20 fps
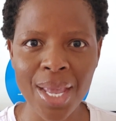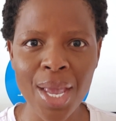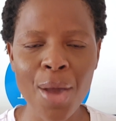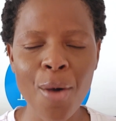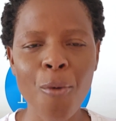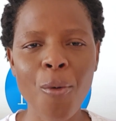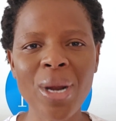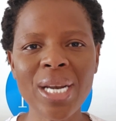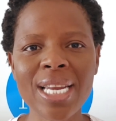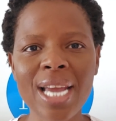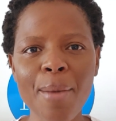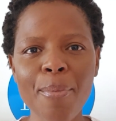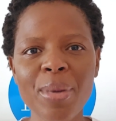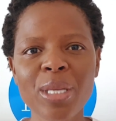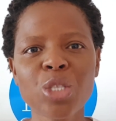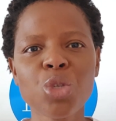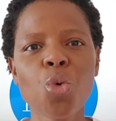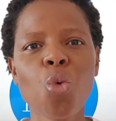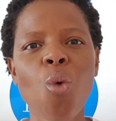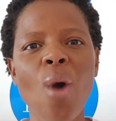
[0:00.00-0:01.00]
What
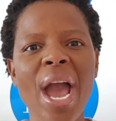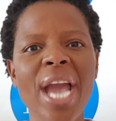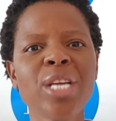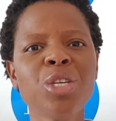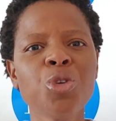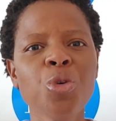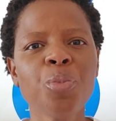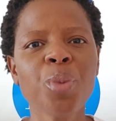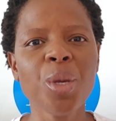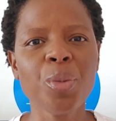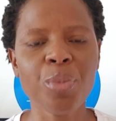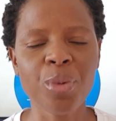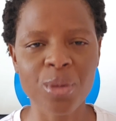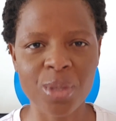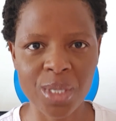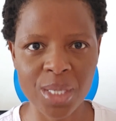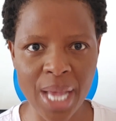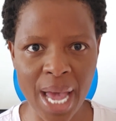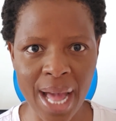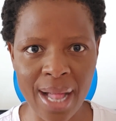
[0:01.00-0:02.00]
happens? Why do people
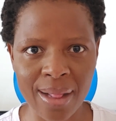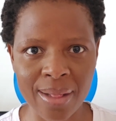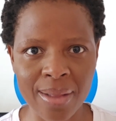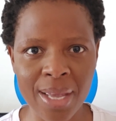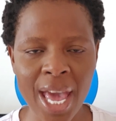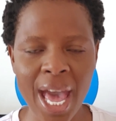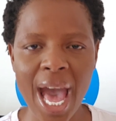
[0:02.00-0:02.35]
sell?